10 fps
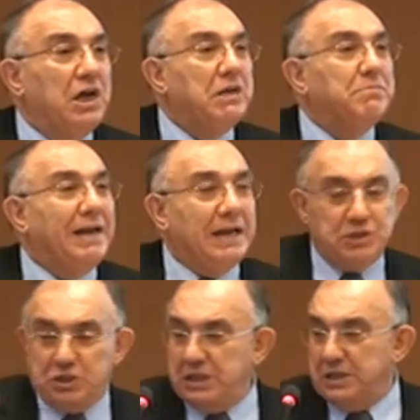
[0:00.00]
in balance
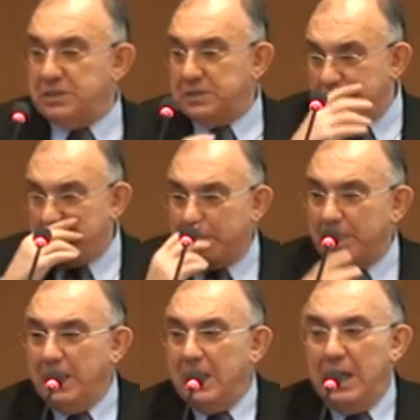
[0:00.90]
sheets.
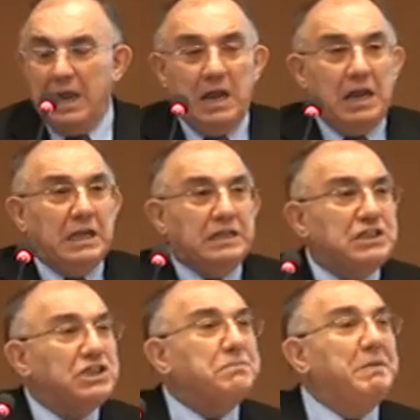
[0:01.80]

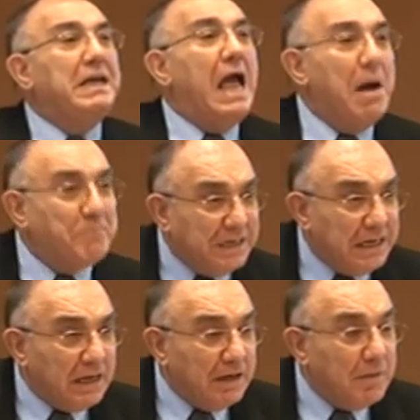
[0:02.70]
This is being
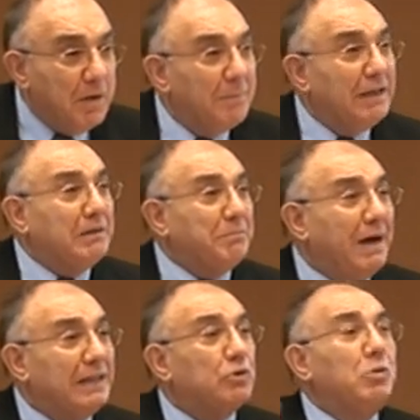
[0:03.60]
happening, but
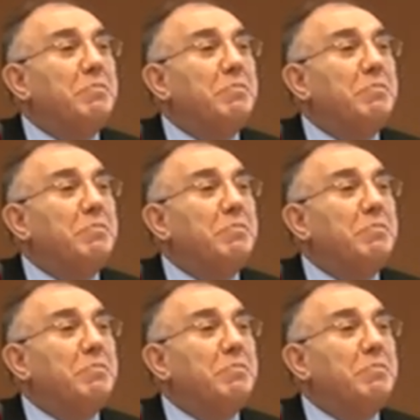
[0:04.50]
to a